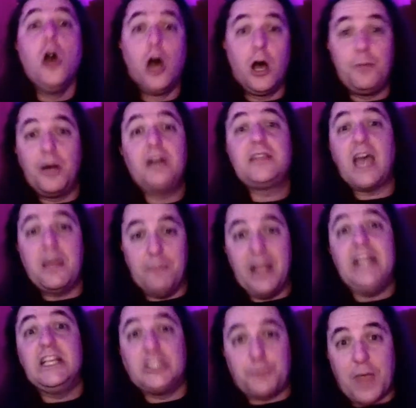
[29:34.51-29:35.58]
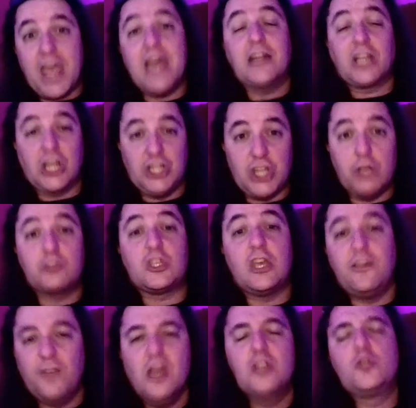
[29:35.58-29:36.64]
but that means being
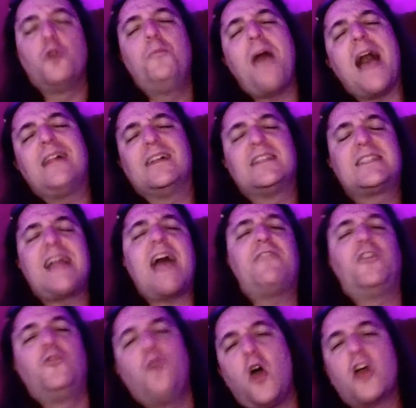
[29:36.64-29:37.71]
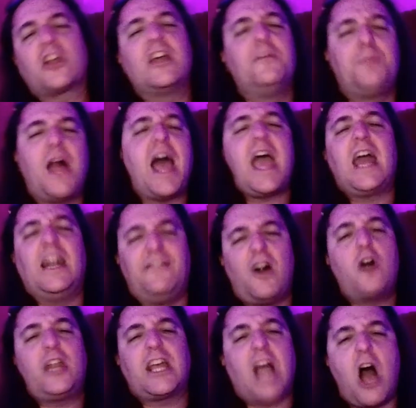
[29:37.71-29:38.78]
conducive to a balanced life of work and plan,
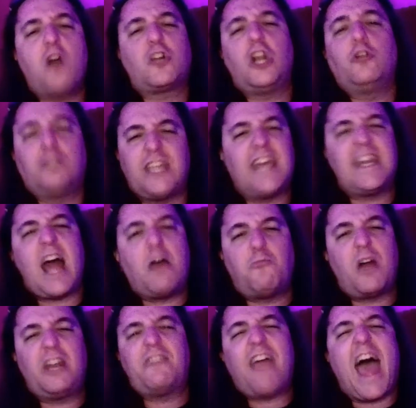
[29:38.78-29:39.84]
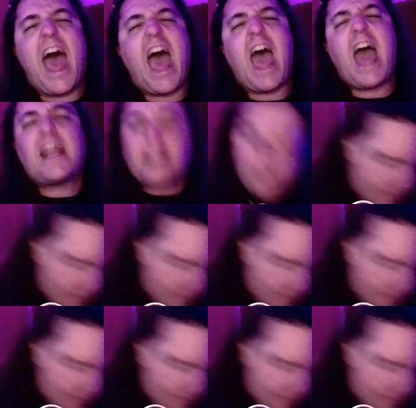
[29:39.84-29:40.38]
avoiding all gluten. I wanna rock.